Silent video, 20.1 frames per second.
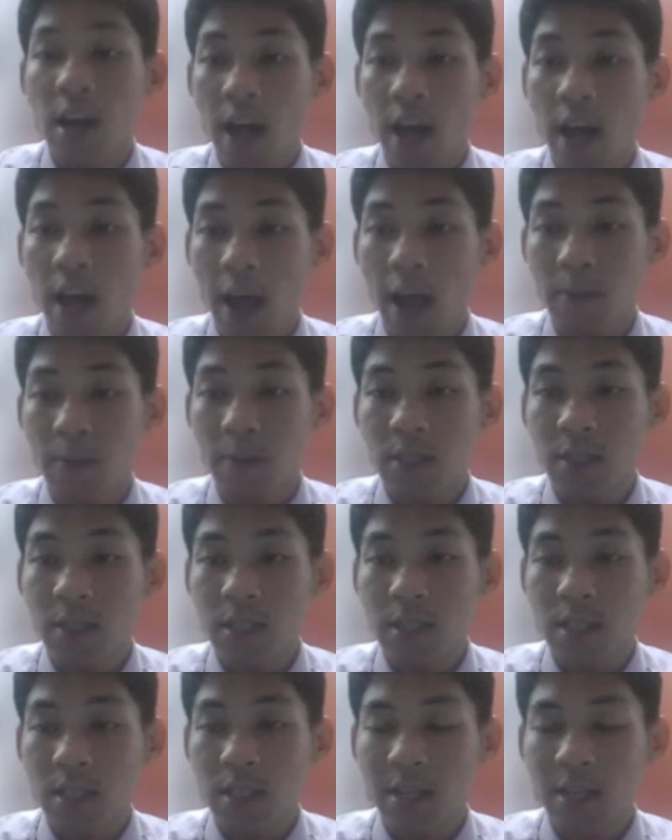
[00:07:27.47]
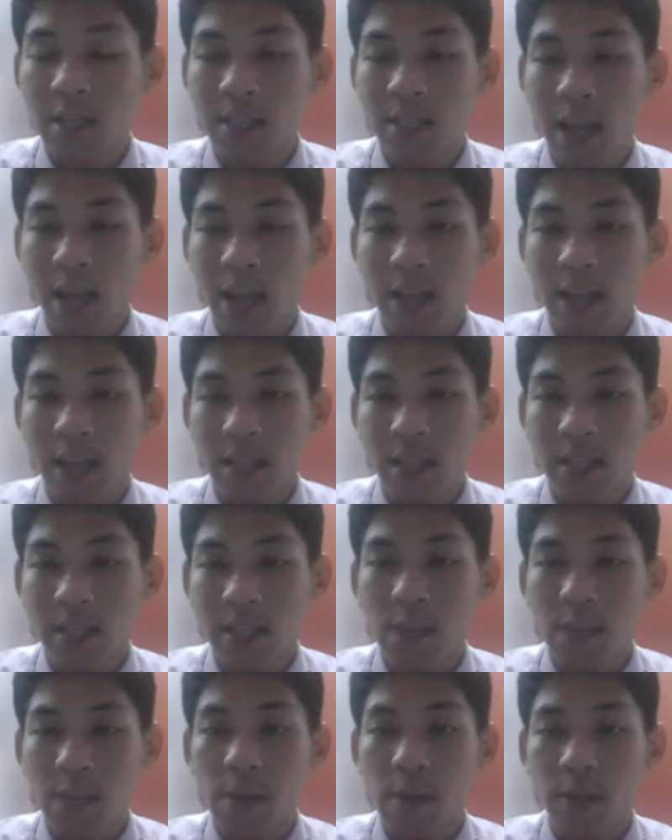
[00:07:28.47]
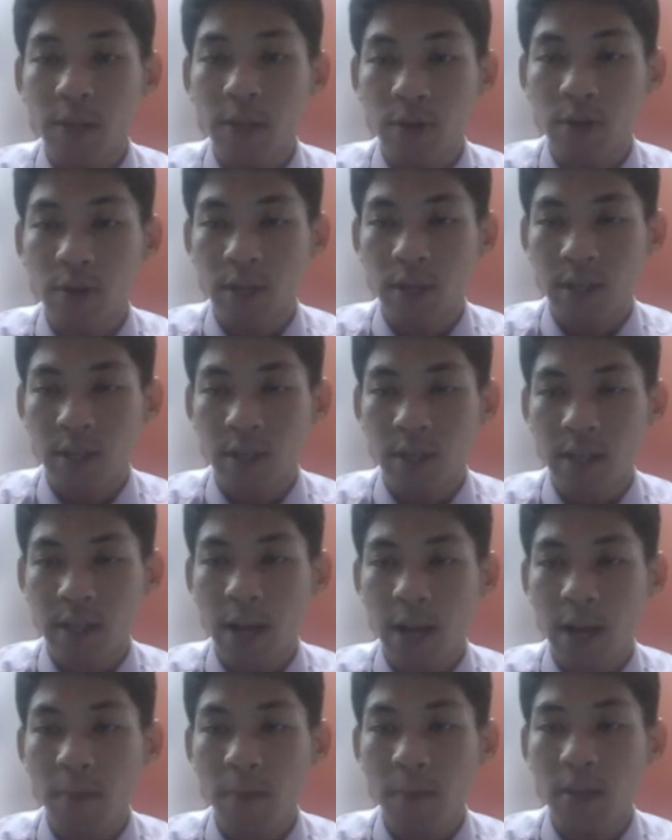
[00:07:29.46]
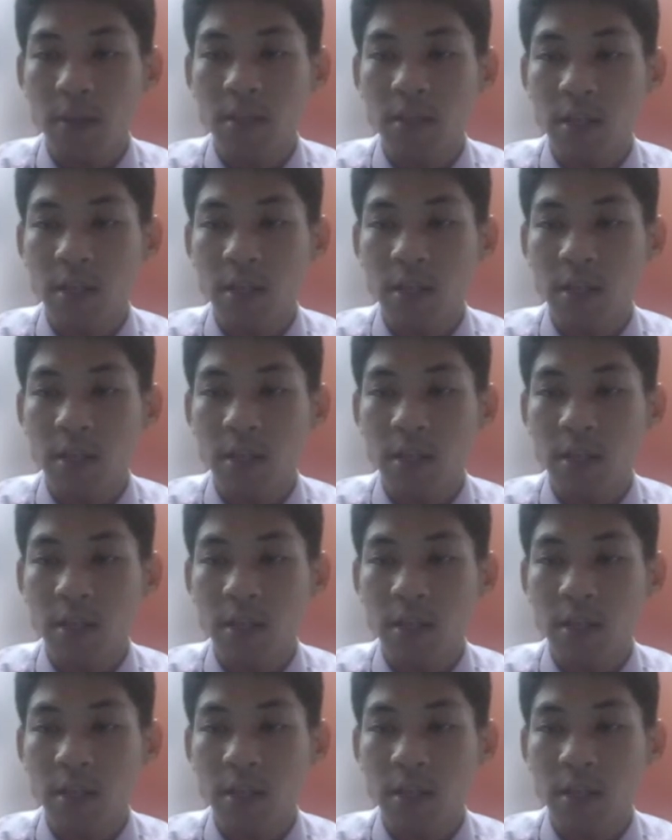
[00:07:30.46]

MCC at 30 minutes sonication time is